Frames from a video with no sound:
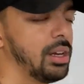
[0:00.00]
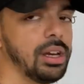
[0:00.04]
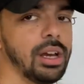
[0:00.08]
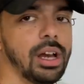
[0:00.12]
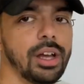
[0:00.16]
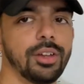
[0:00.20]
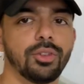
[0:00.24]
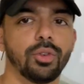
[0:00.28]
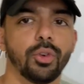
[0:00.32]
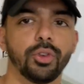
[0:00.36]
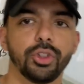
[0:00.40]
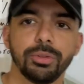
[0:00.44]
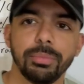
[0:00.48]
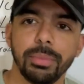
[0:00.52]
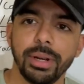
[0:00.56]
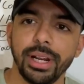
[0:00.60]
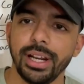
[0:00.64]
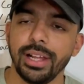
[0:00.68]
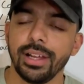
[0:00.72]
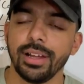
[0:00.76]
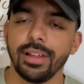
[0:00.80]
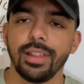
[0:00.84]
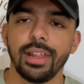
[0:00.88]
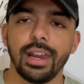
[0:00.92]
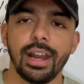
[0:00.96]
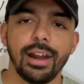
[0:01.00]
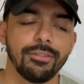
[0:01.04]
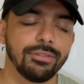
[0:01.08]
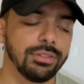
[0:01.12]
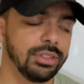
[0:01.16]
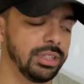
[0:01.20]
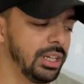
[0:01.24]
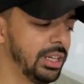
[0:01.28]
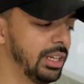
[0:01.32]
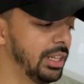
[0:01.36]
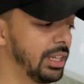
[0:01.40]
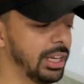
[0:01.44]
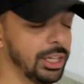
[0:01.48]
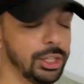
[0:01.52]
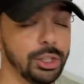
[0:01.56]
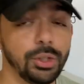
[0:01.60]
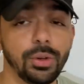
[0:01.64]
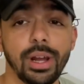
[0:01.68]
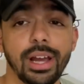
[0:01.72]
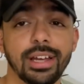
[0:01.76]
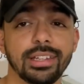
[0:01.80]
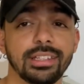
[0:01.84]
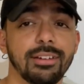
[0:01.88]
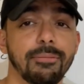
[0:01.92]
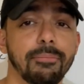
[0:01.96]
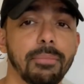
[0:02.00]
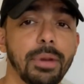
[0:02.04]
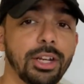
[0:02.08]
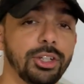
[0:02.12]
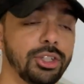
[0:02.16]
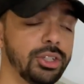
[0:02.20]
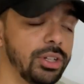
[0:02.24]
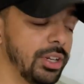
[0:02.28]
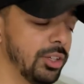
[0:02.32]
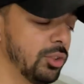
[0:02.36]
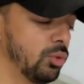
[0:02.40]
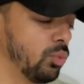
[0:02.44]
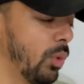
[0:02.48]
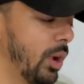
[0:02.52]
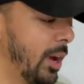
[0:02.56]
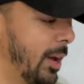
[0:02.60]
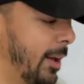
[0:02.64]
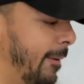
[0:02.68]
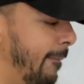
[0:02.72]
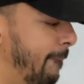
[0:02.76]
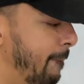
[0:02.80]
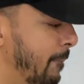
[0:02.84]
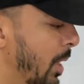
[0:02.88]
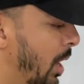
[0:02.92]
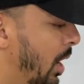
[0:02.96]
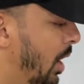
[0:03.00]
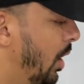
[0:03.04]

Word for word: on social media that I've seen that you guys have mentioned as well.